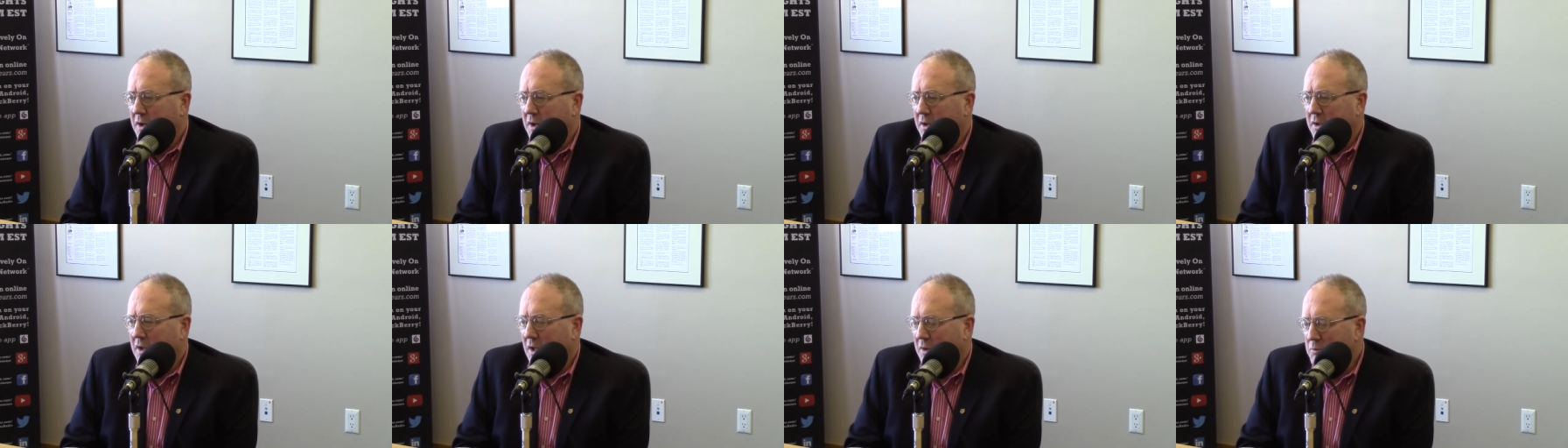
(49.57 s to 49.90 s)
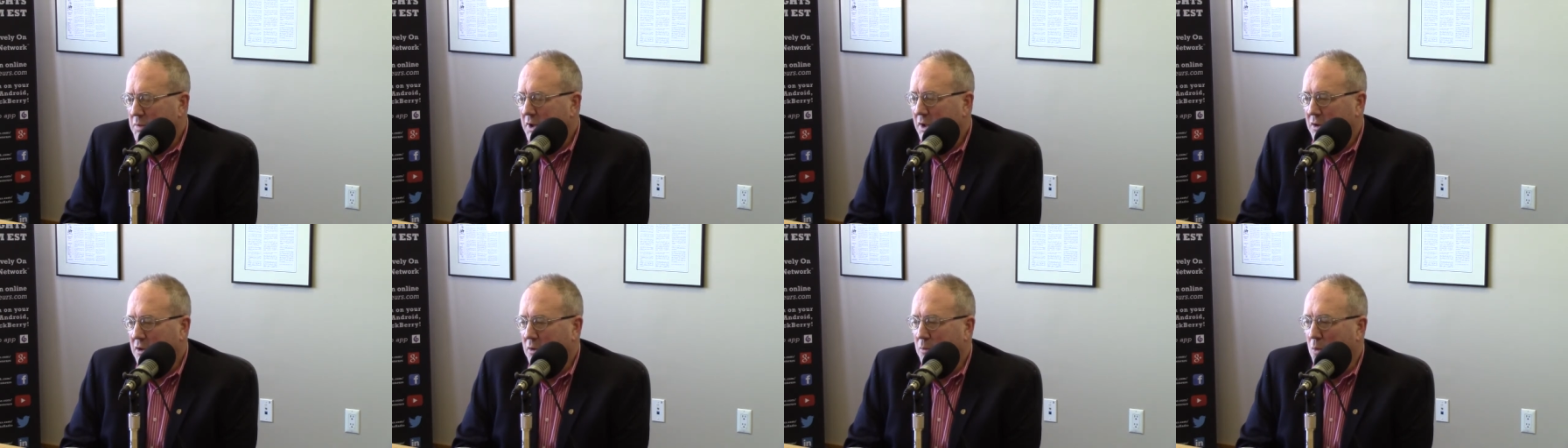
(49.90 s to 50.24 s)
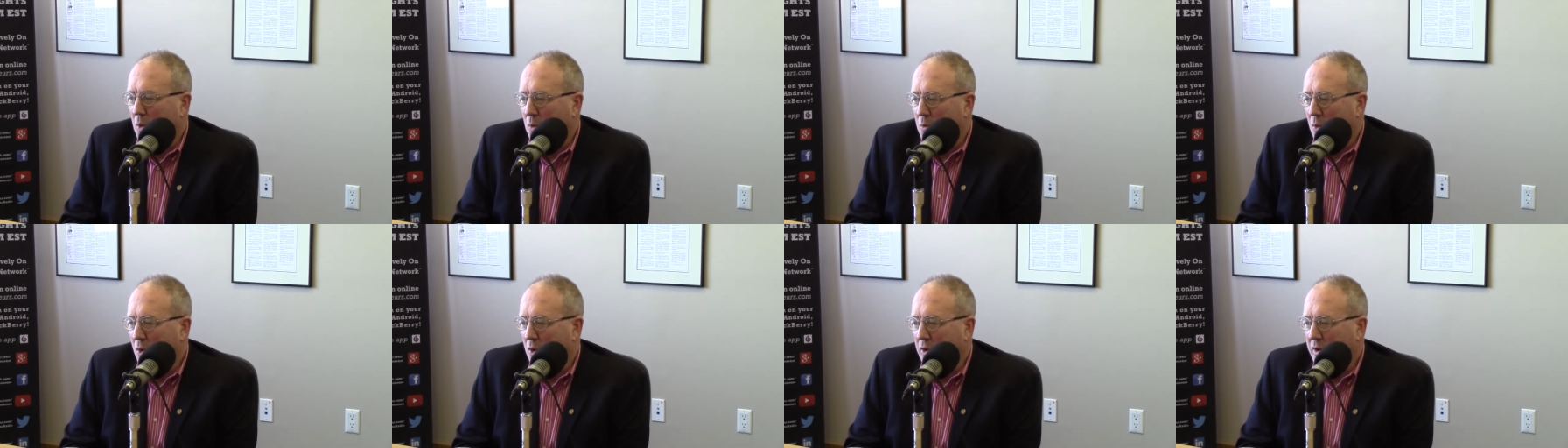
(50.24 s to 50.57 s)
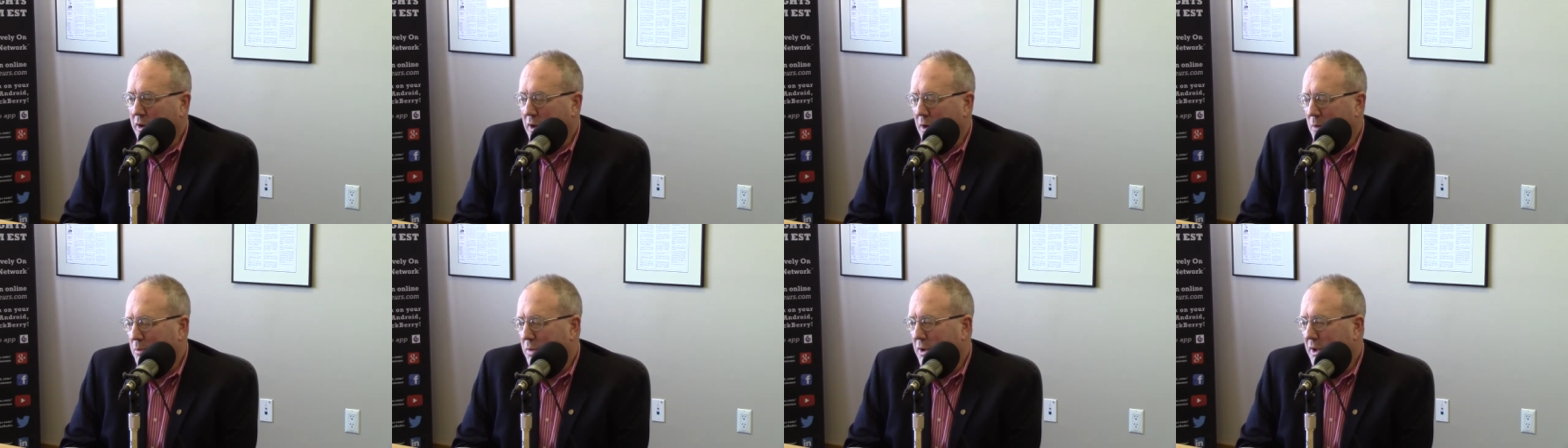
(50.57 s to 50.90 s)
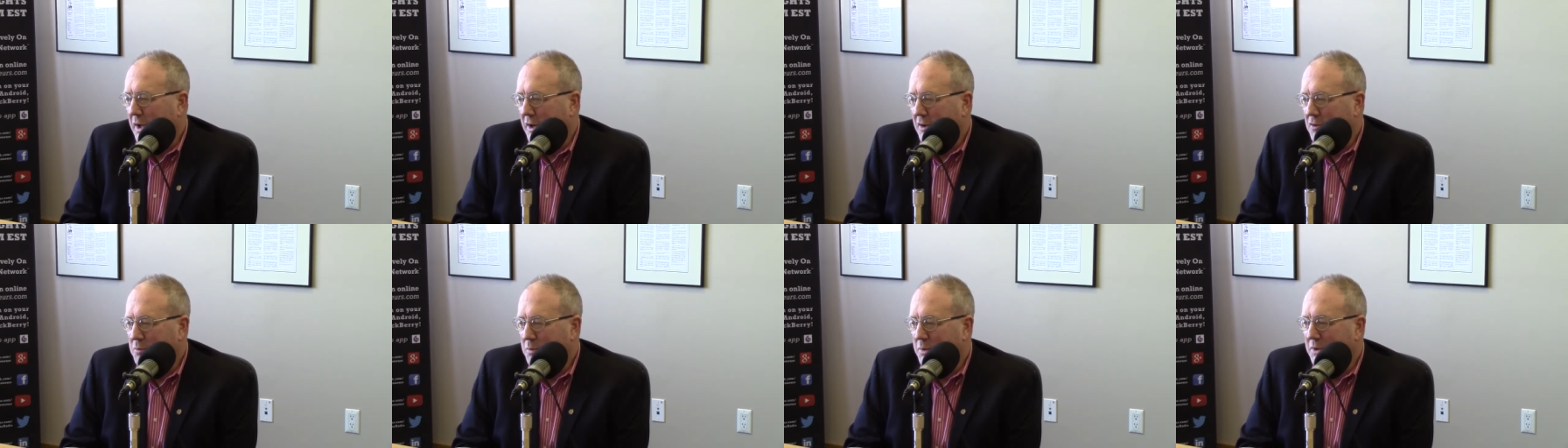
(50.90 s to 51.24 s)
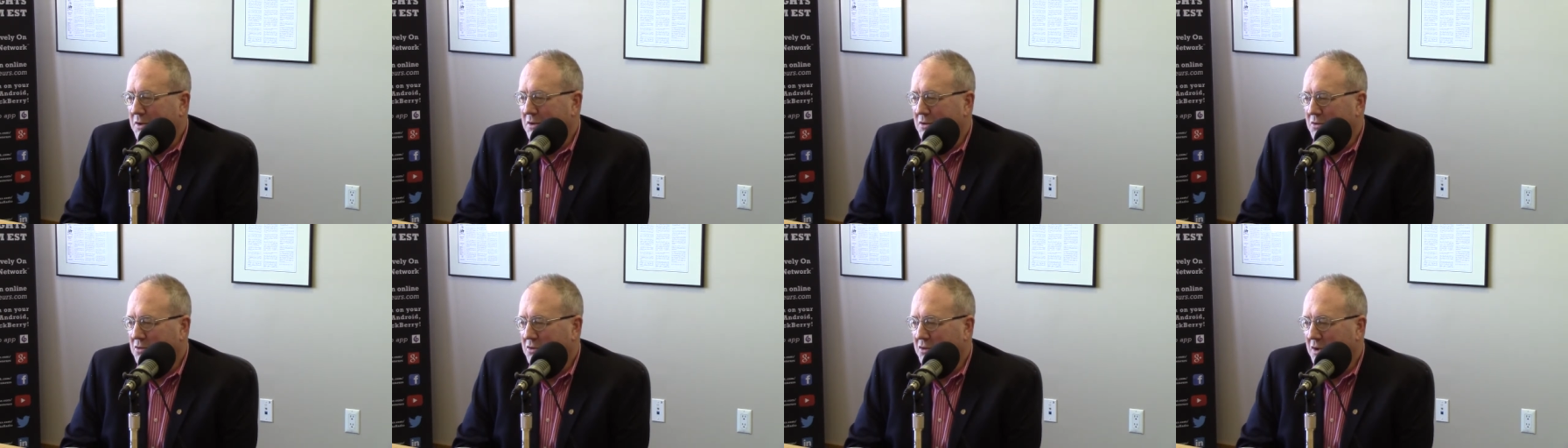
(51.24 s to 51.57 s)
can be a little more complex
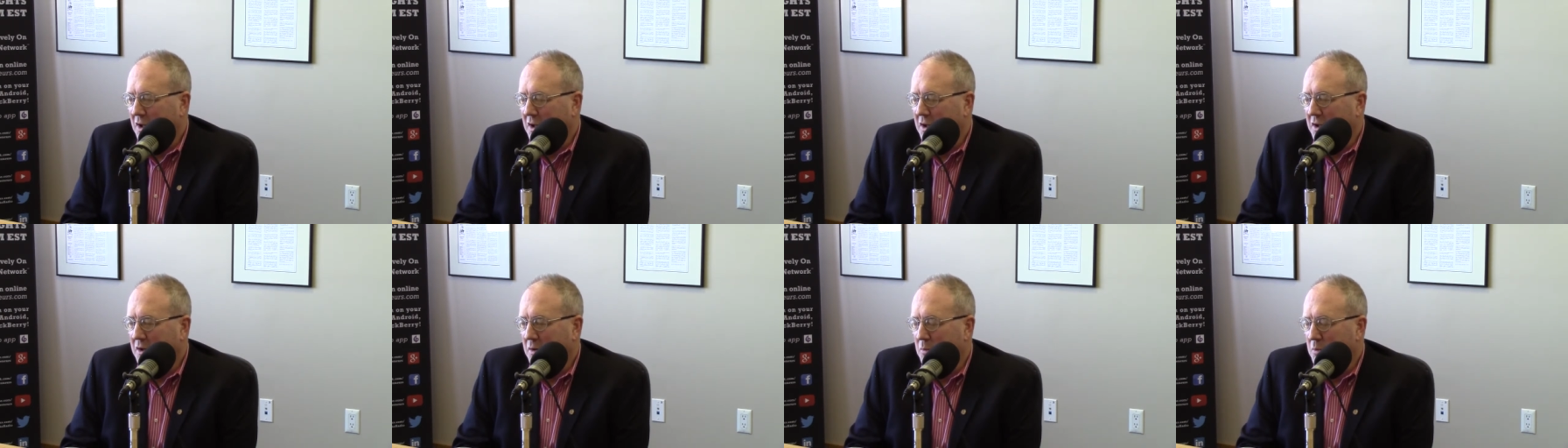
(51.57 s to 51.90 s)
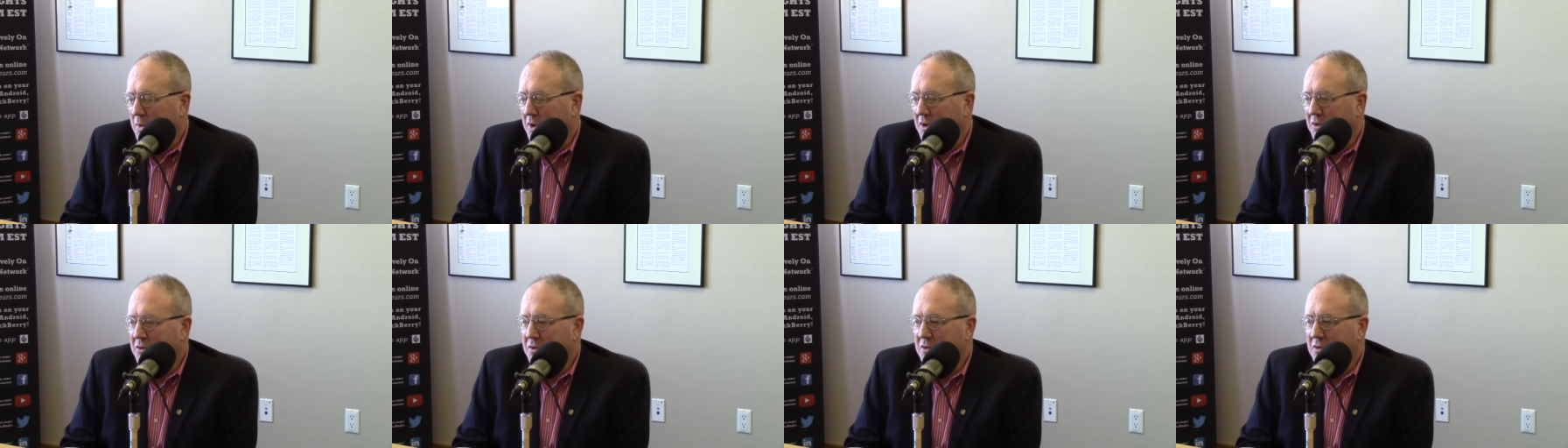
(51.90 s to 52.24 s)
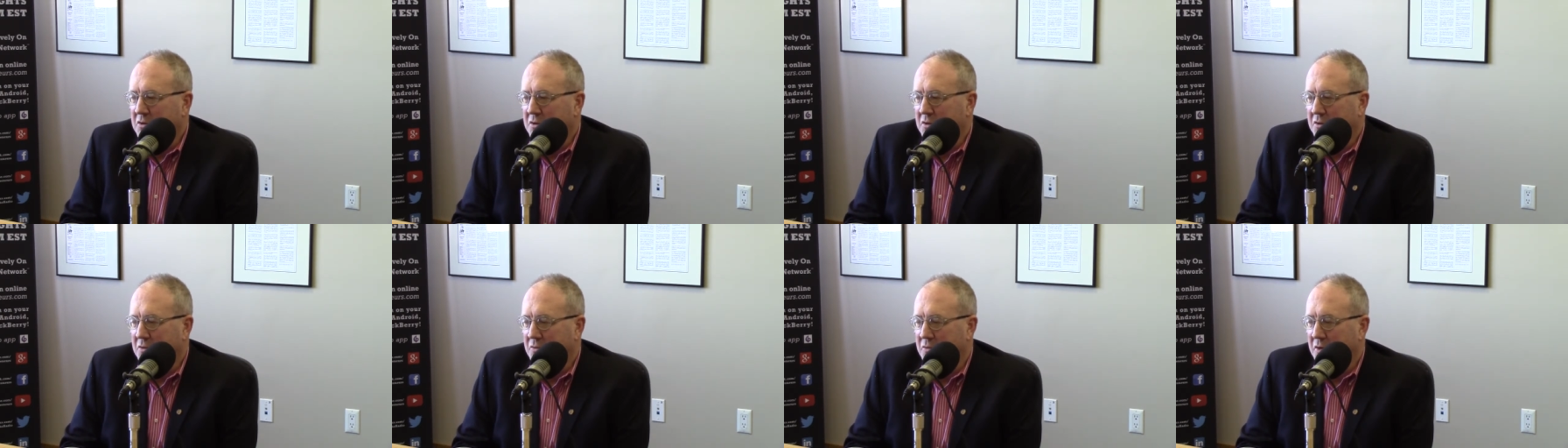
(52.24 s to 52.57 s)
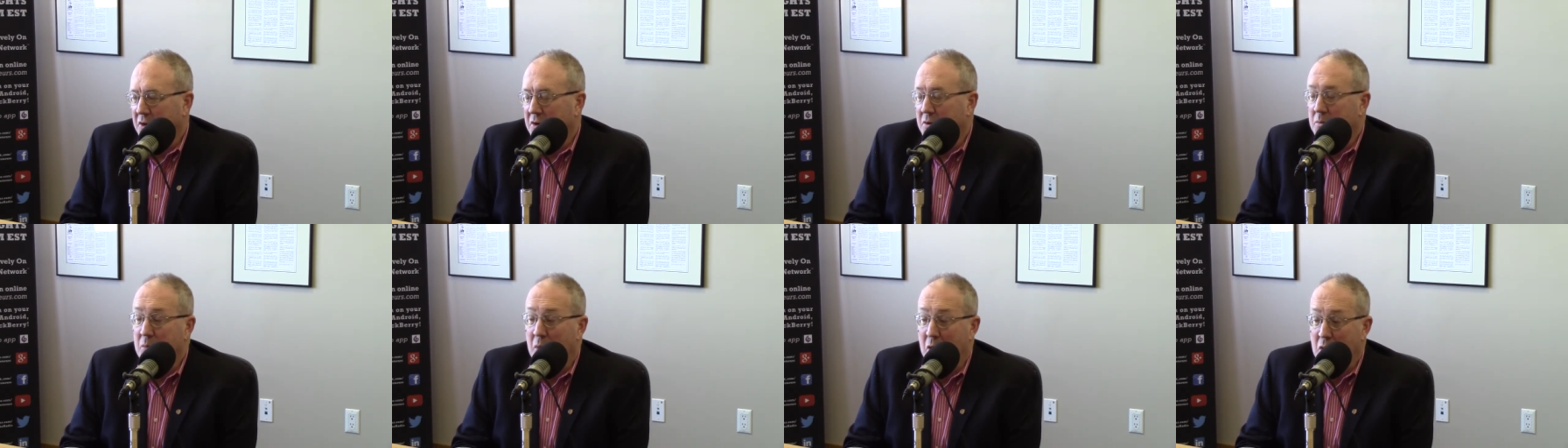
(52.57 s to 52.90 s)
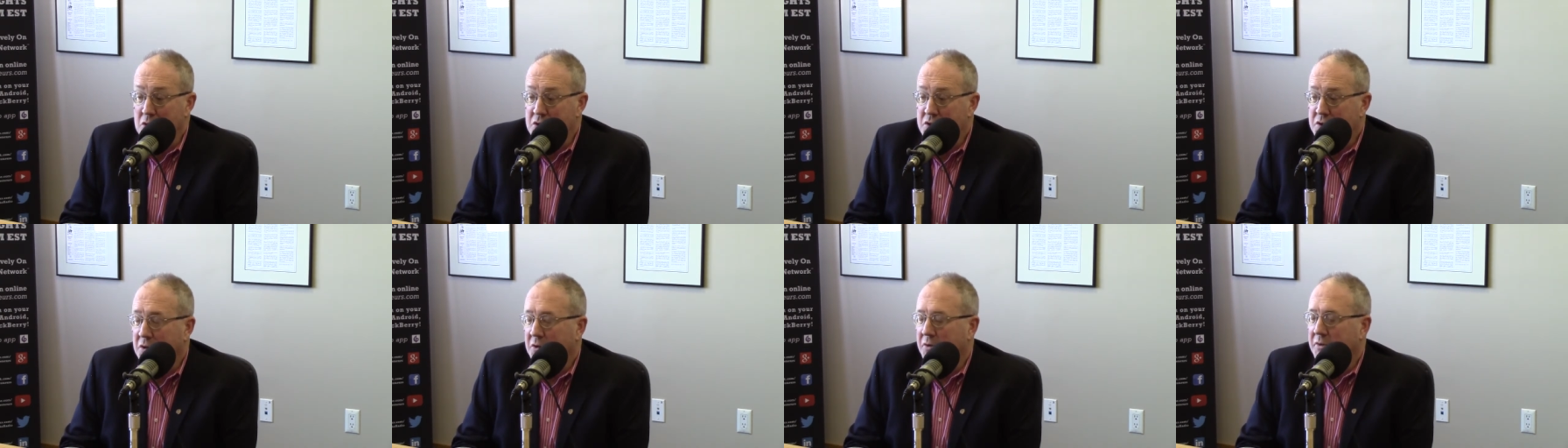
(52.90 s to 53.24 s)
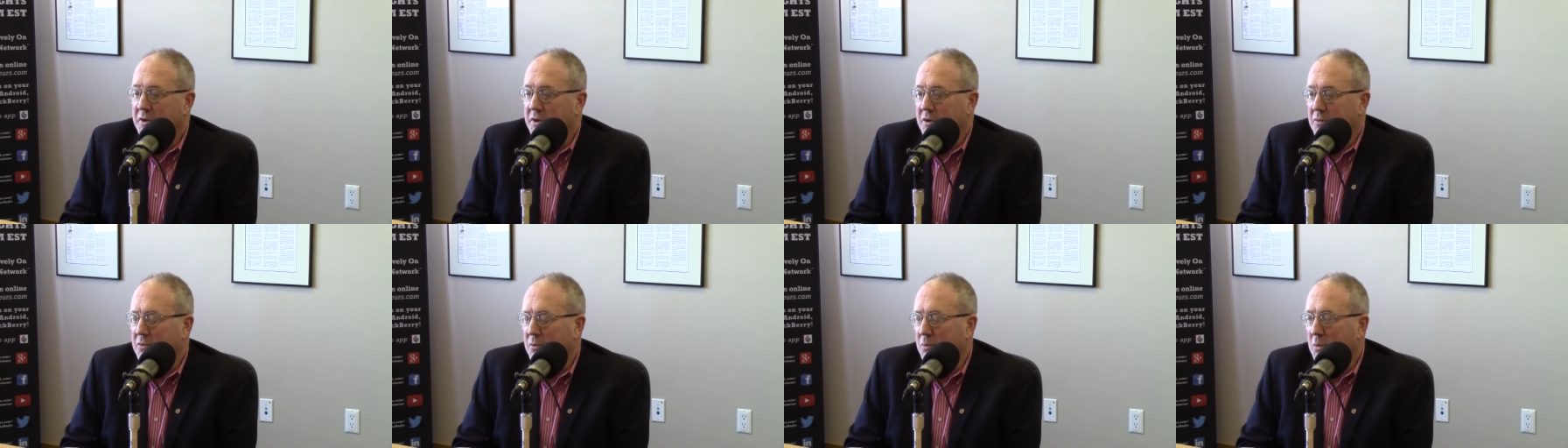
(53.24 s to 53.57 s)
because selling a business is a very emotional
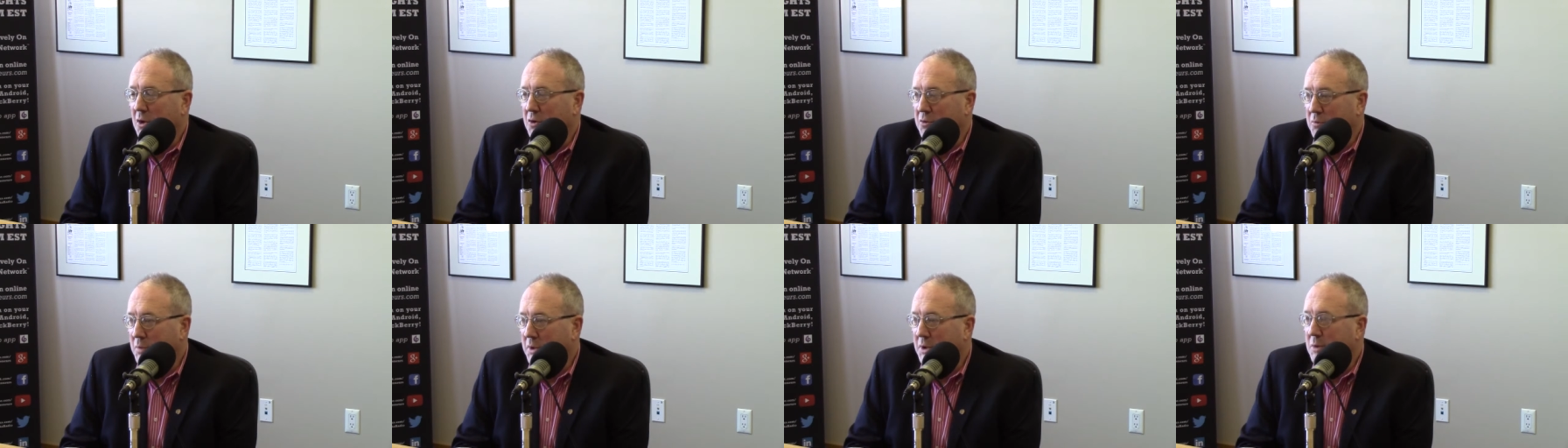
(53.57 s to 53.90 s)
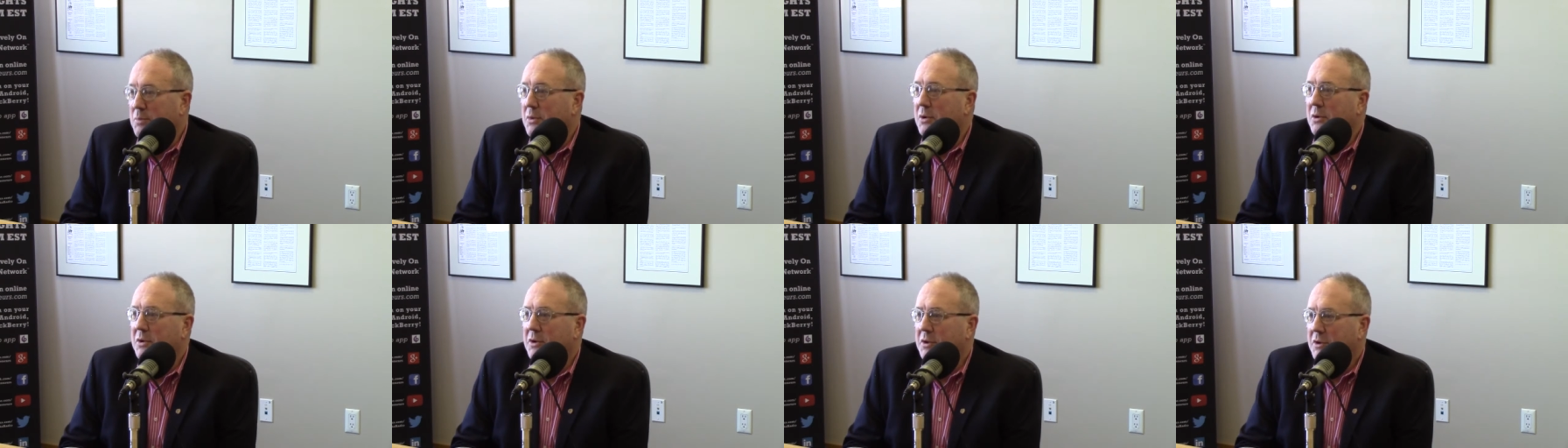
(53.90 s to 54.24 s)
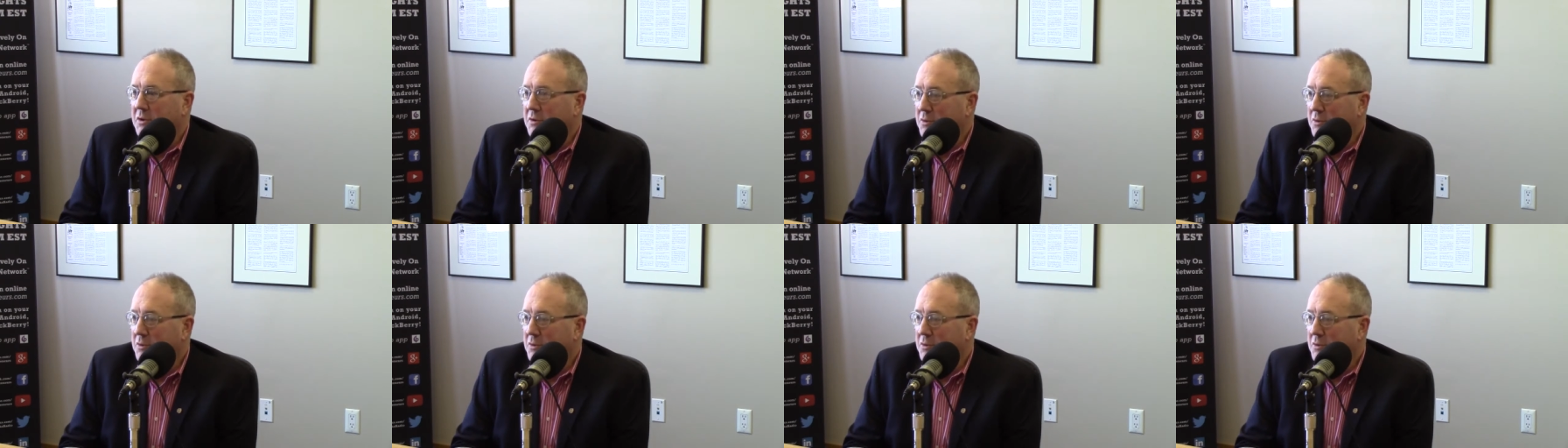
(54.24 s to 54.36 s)
thing for most people.